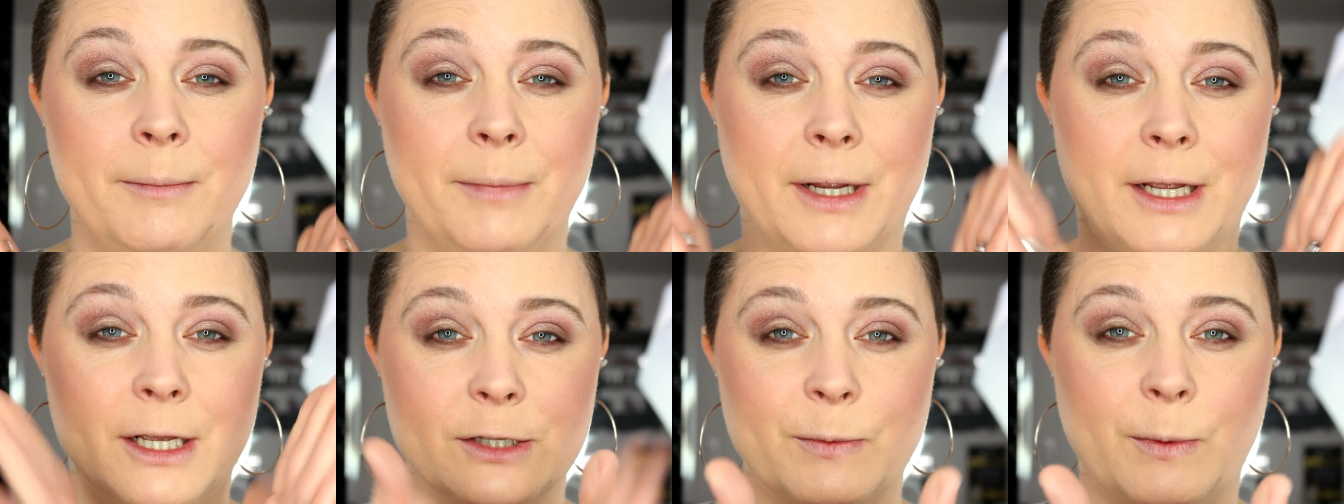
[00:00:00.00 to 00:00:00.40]

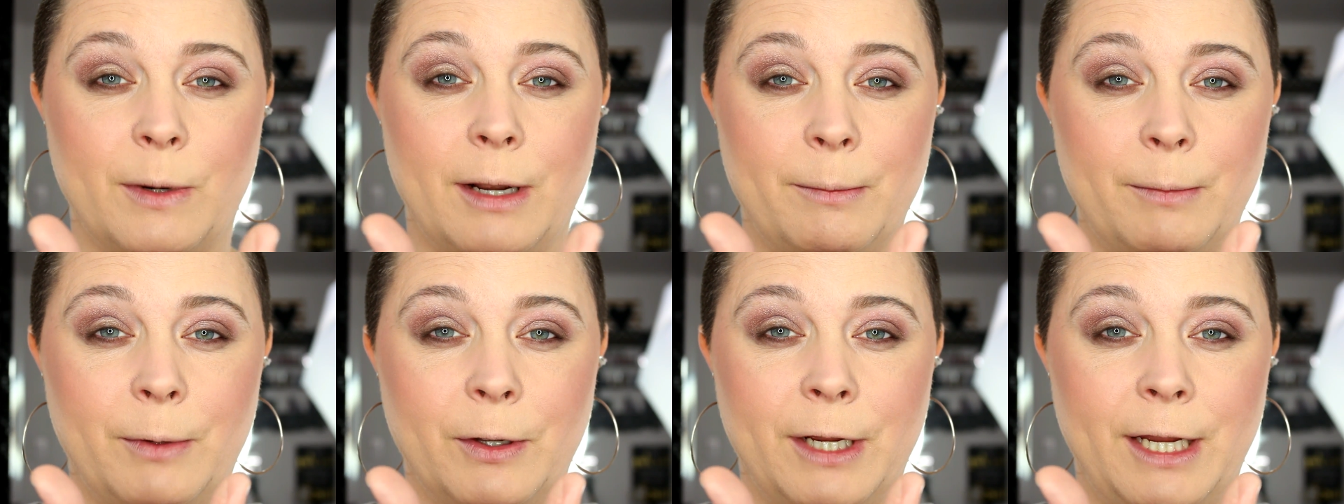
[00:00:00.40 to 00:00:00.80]
Because
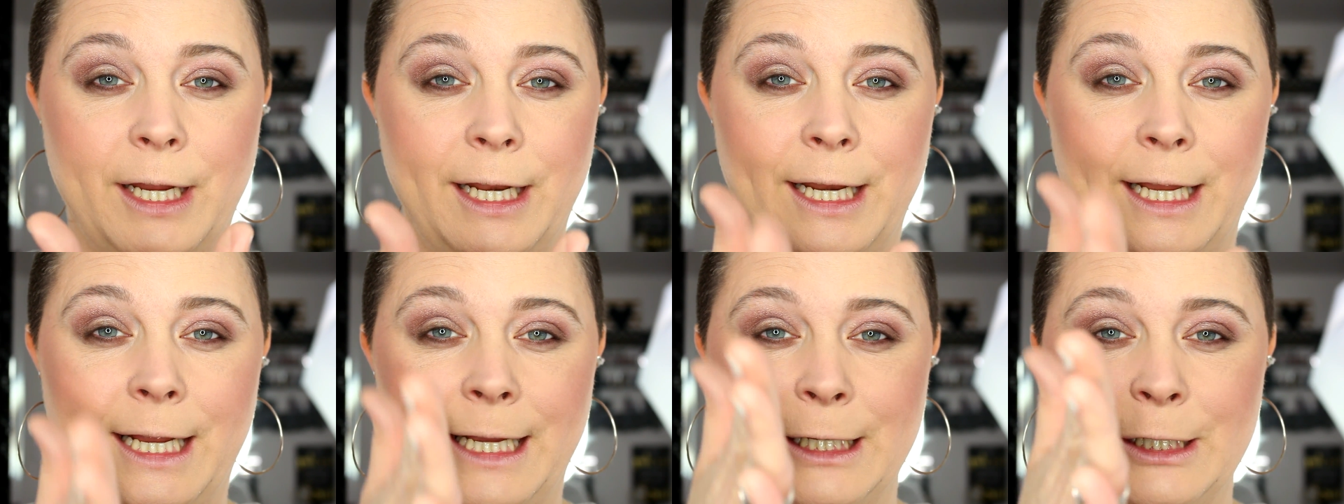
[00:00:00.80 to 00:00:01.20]
when I'm
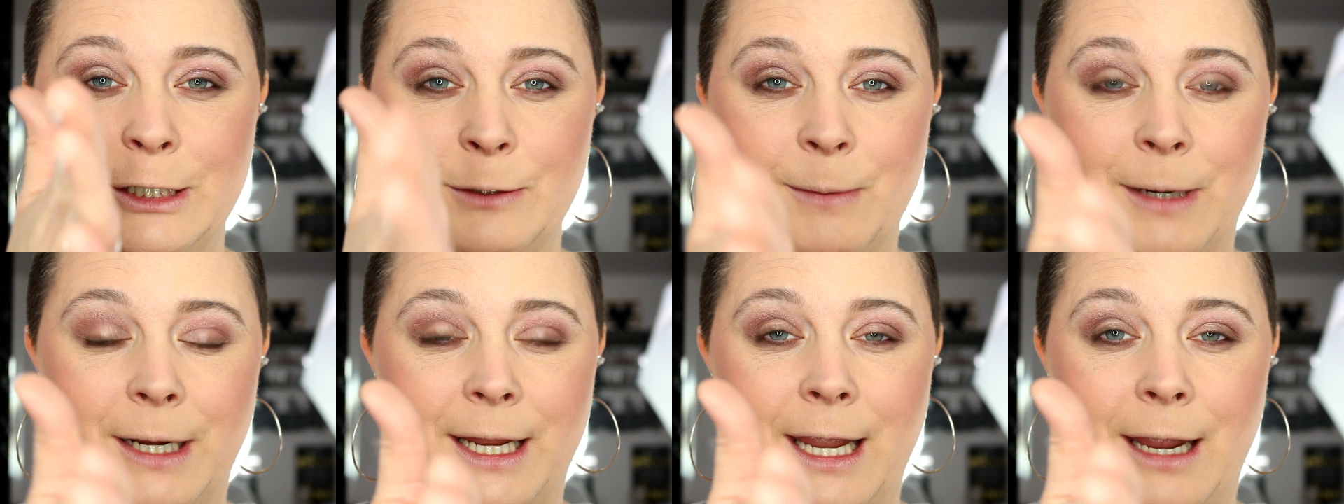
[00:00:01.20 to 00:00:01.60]
looking
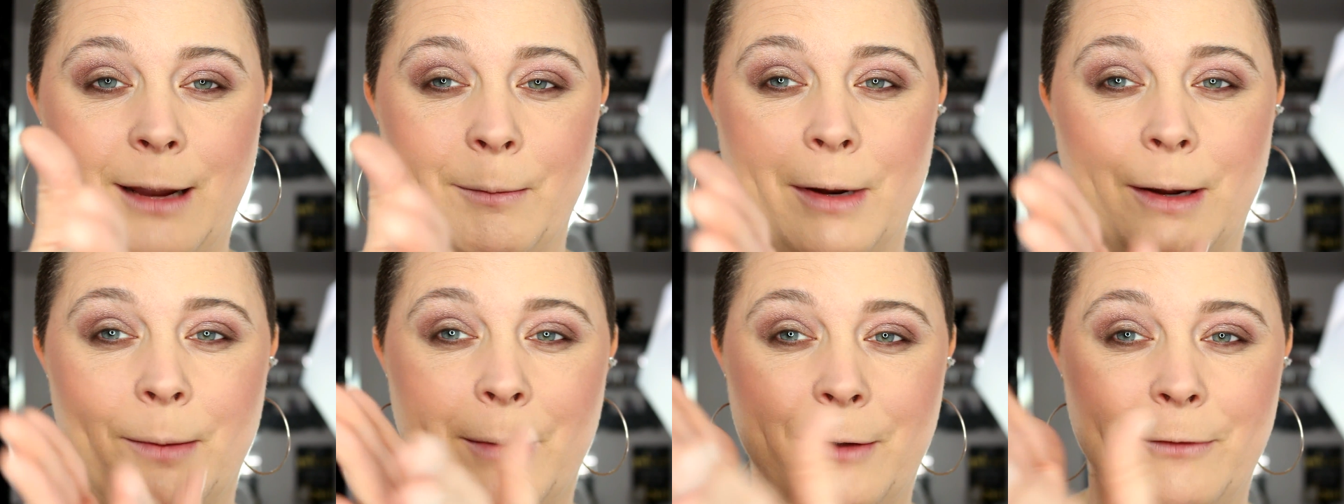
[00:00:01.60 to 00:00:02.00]
into my
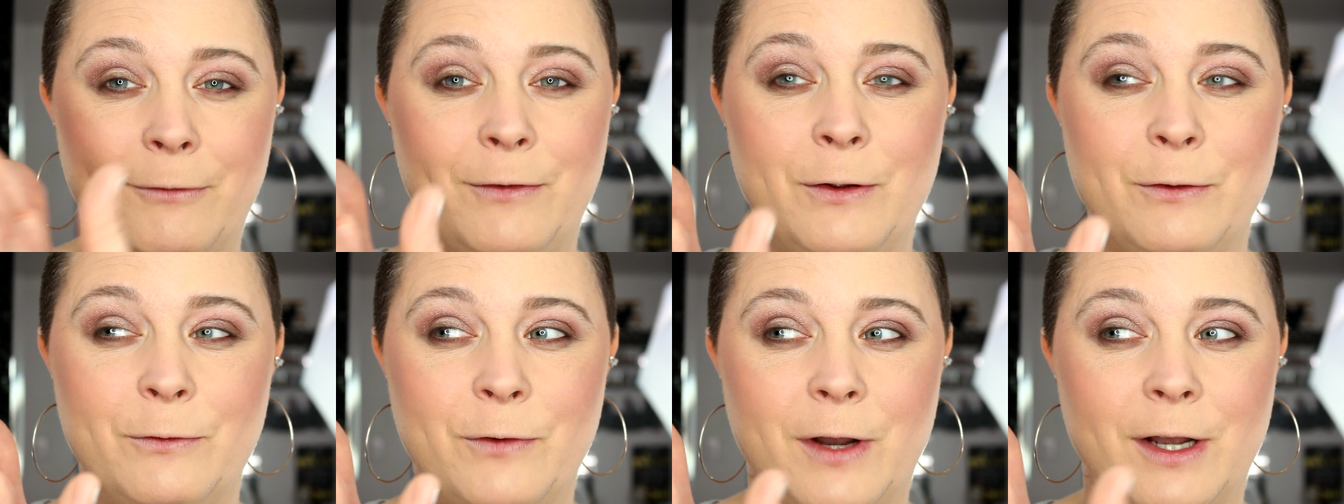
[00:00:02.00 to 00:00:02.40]
camera and my
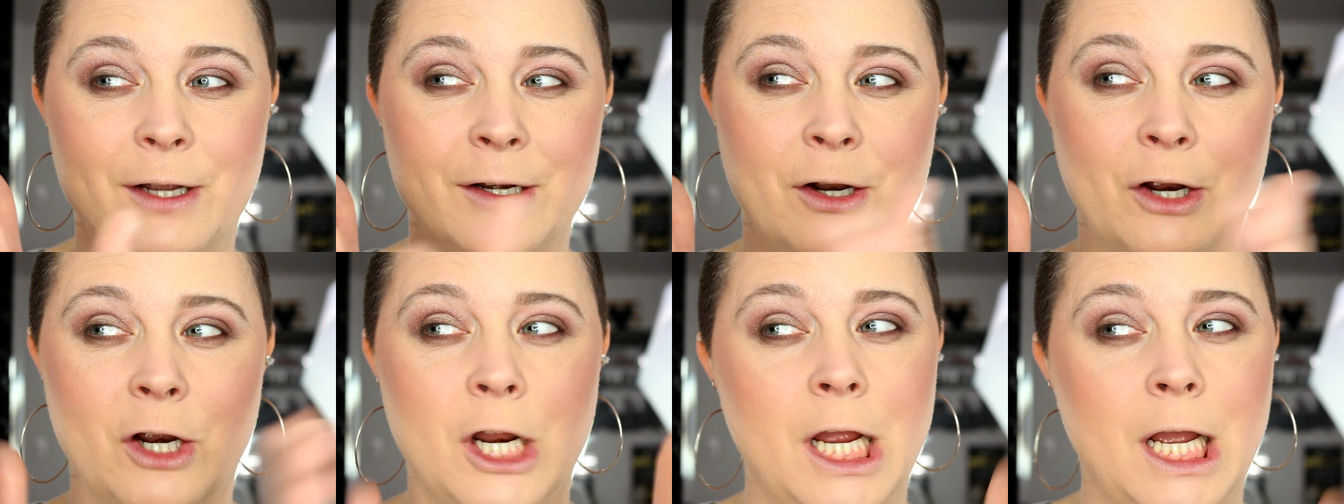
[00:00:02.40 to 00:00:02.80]

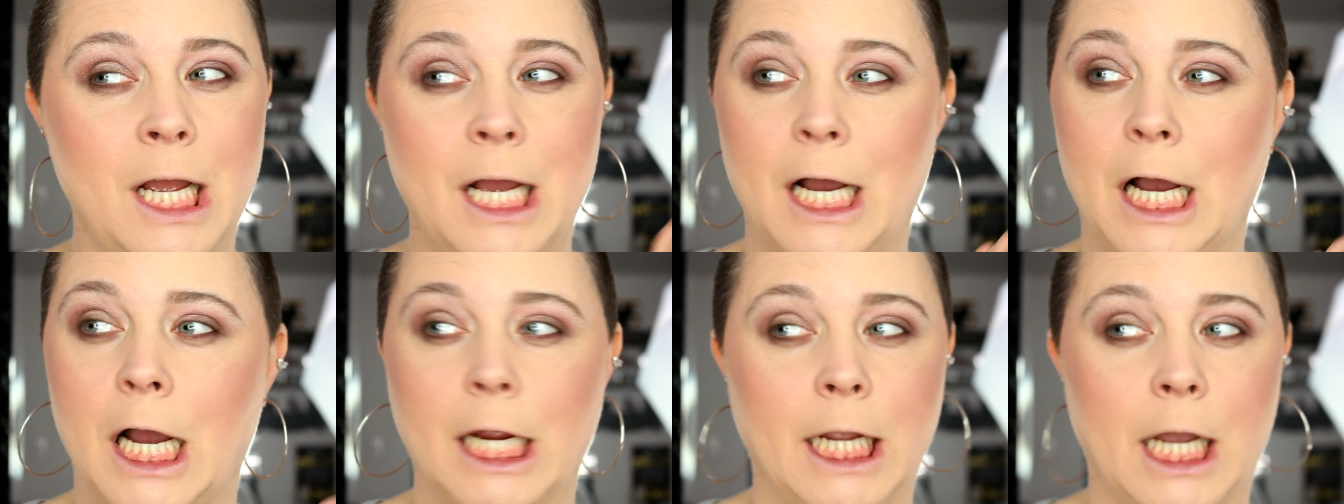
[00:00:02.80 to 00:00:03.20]
viewfinder,
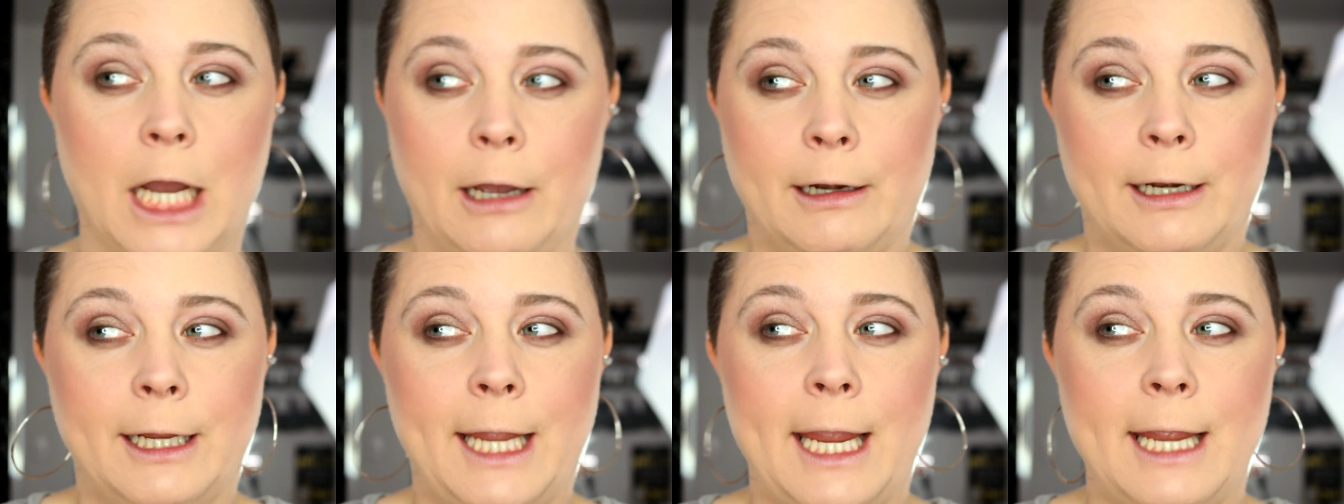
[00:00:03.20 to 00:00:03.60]
I
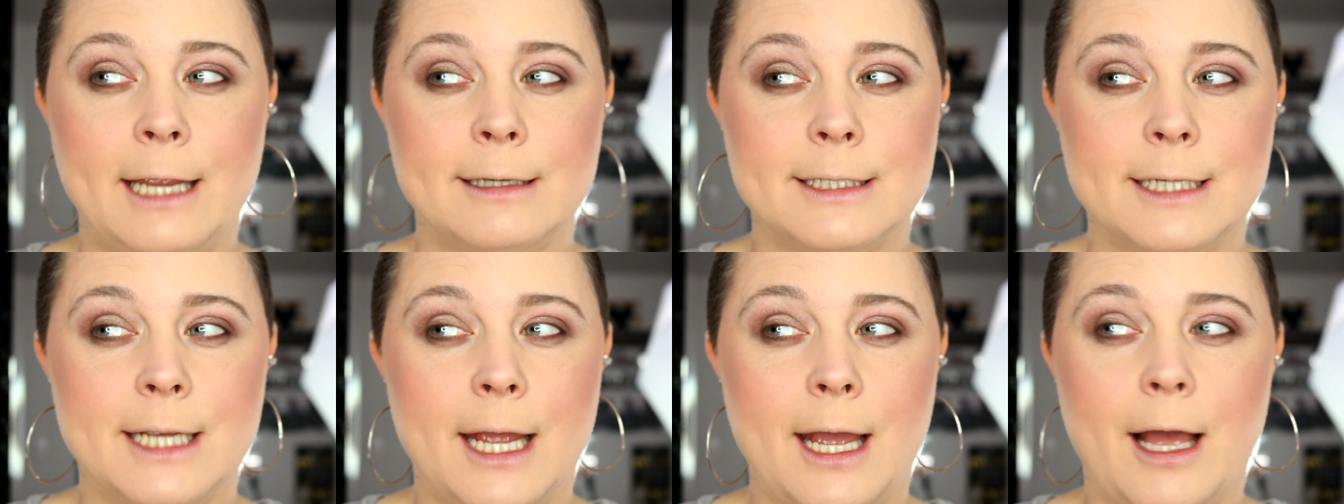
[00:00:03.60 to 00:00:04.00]
kind of
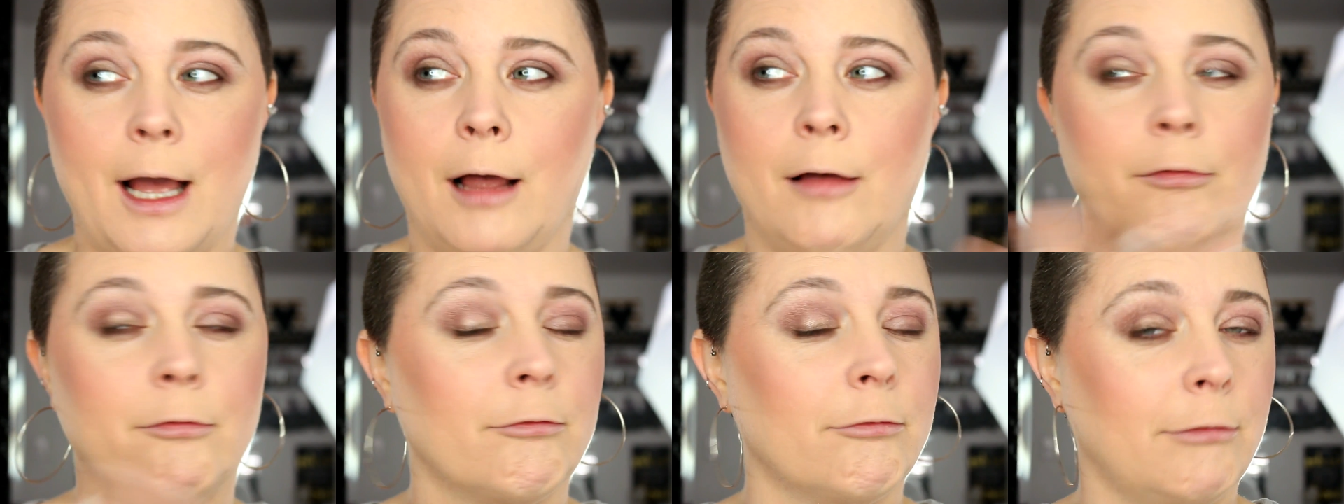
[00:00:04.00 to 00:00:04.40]
can't
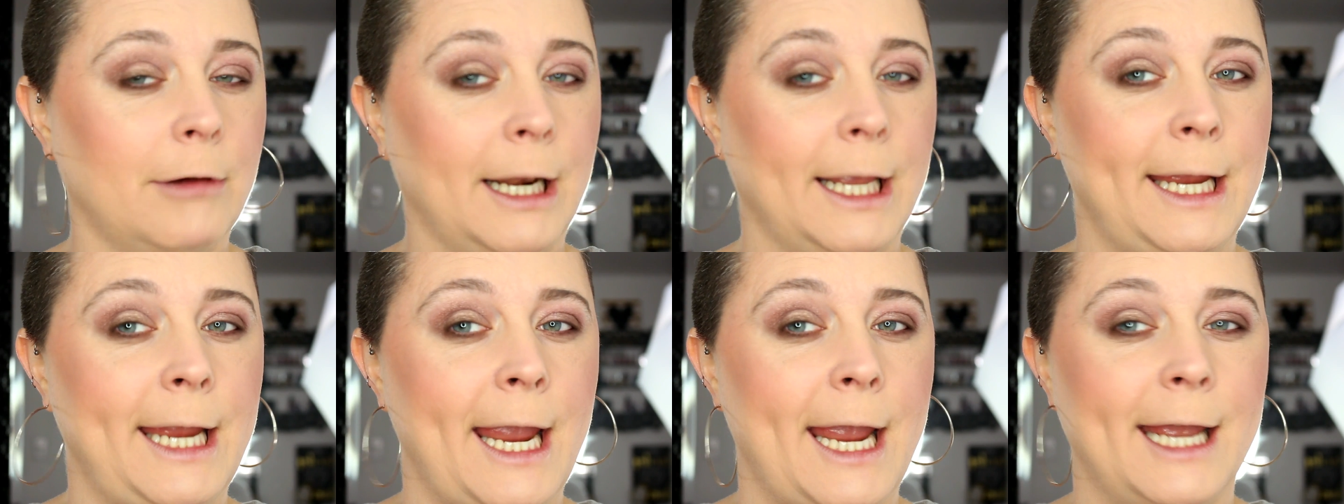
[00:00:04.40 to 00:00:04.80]
tell,
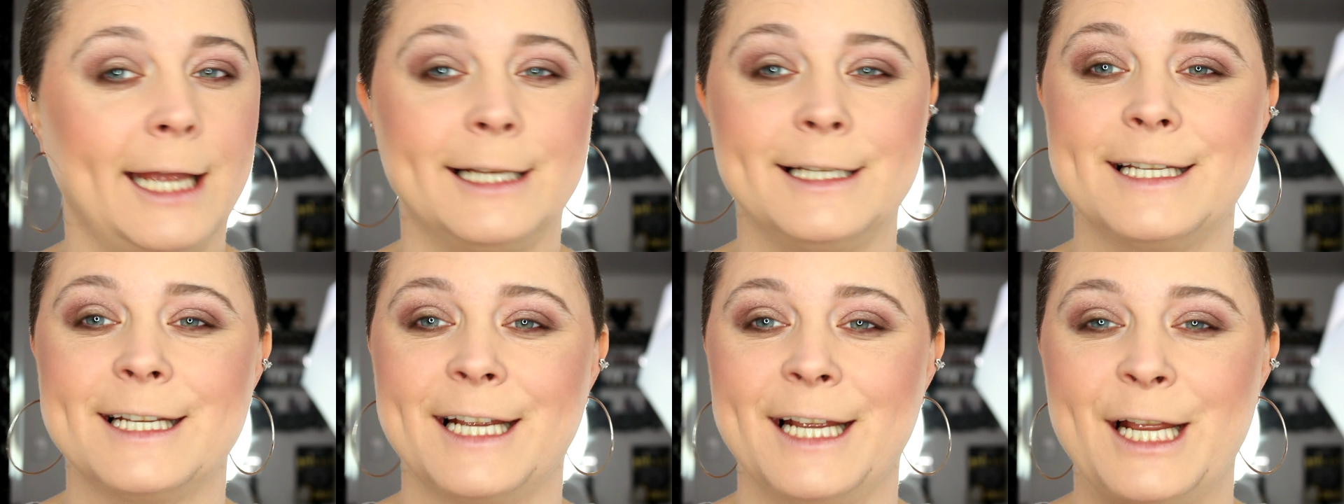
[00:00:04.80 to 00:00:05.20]
really
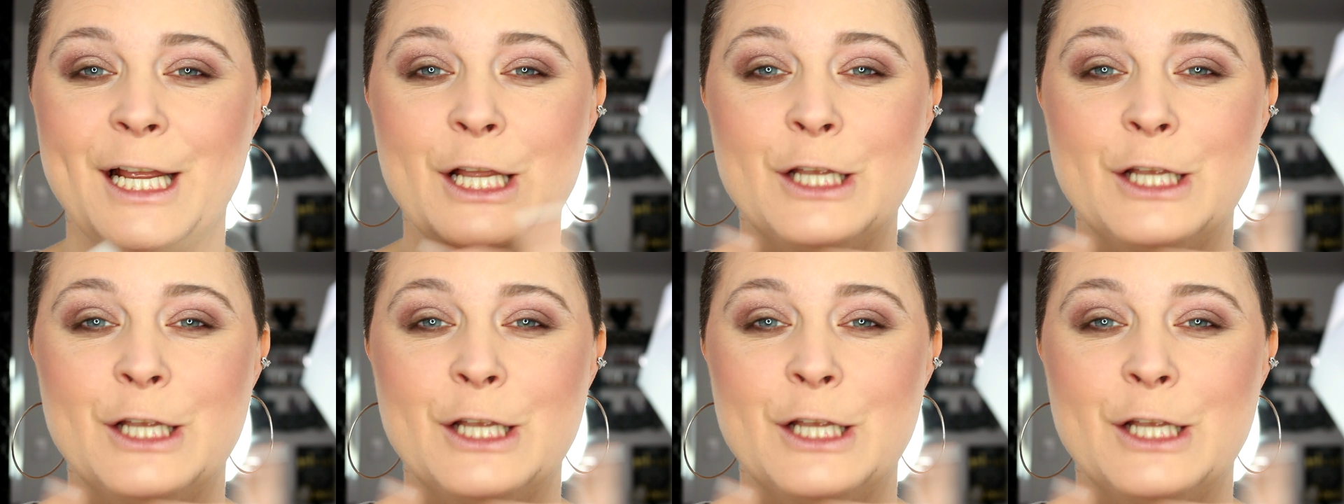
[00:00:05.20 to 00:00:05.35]
can't.